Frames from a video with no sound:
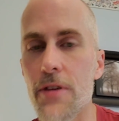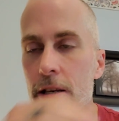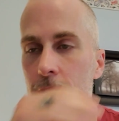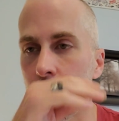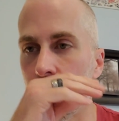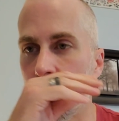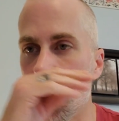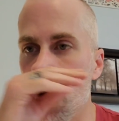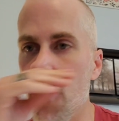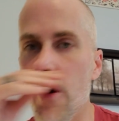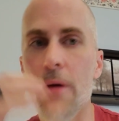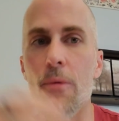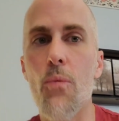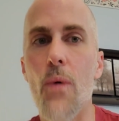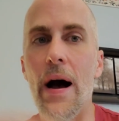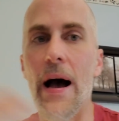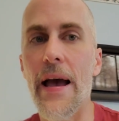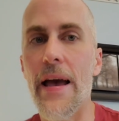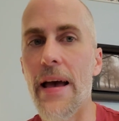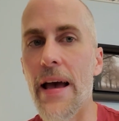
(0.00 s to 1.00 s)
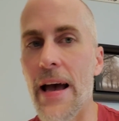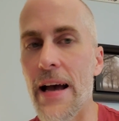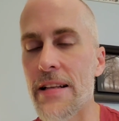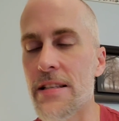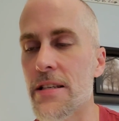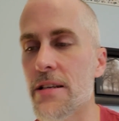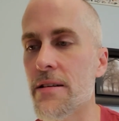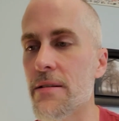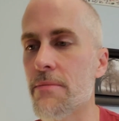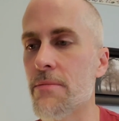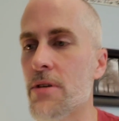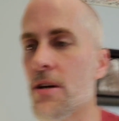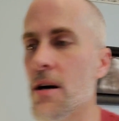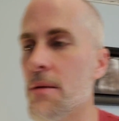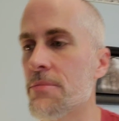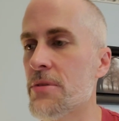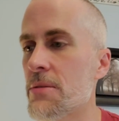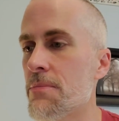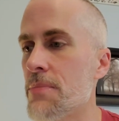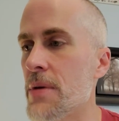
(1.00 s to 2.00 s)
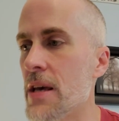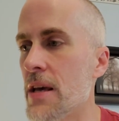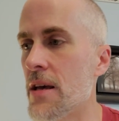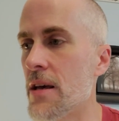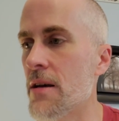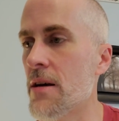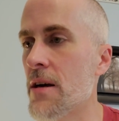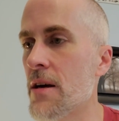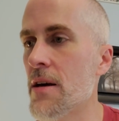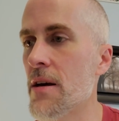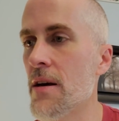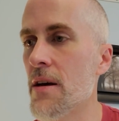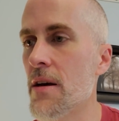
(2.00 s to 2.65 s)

Israel and why it had to come to be,